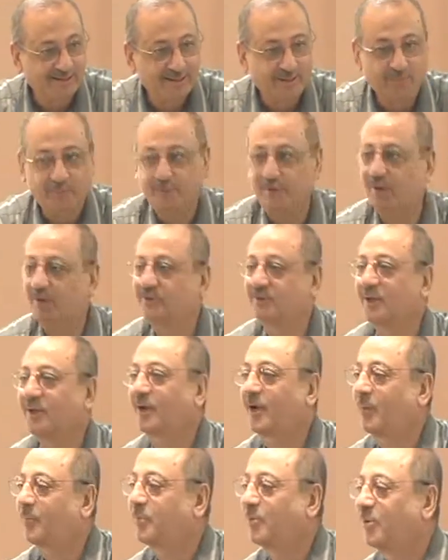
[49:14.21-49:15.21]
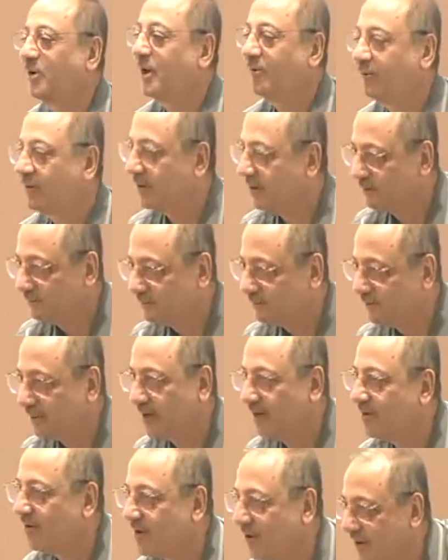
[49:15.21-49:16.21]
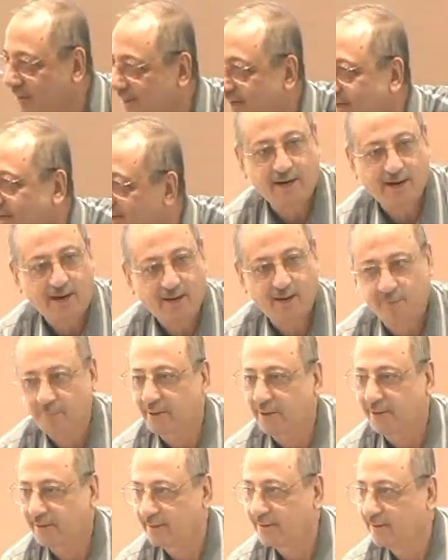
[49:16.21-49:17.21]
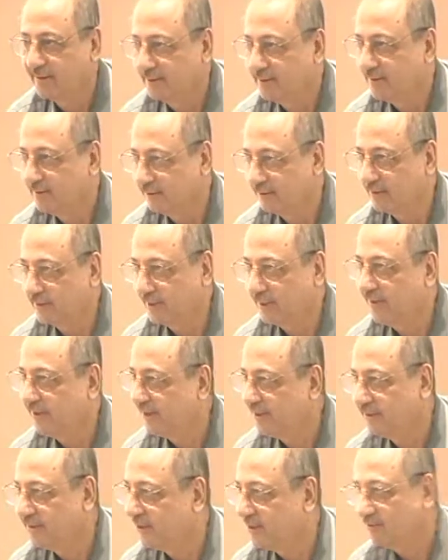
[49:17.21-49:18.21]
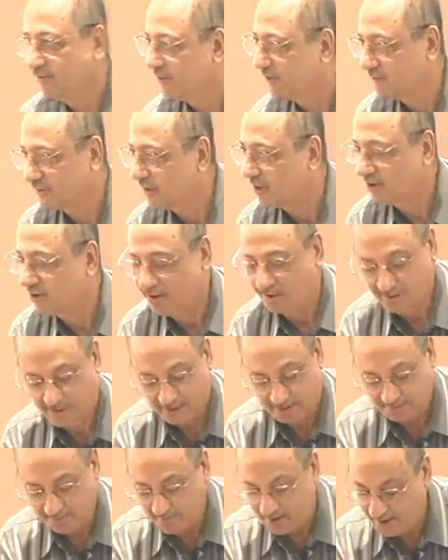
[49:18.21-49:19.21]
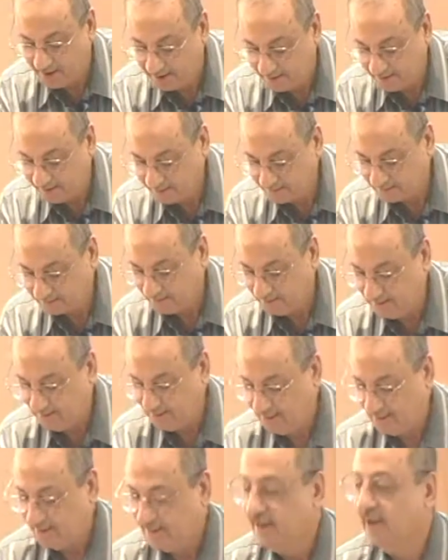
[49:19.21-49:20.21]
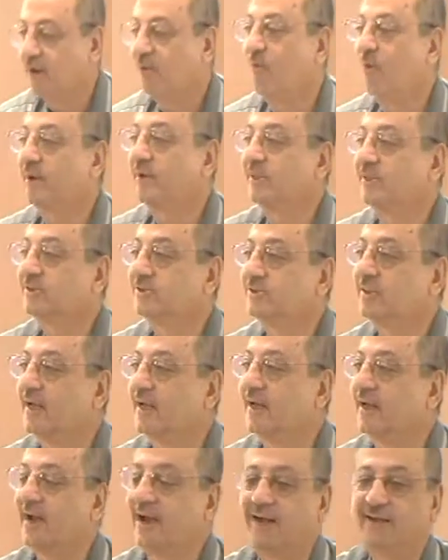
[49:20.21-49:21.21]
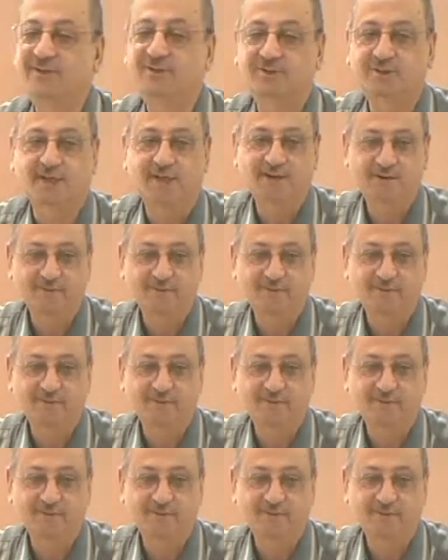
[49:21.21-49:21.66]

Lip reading: Because the copula verbs are not in Arabic. Okay, linking verbs are not there. Ma hadha. What is the answer?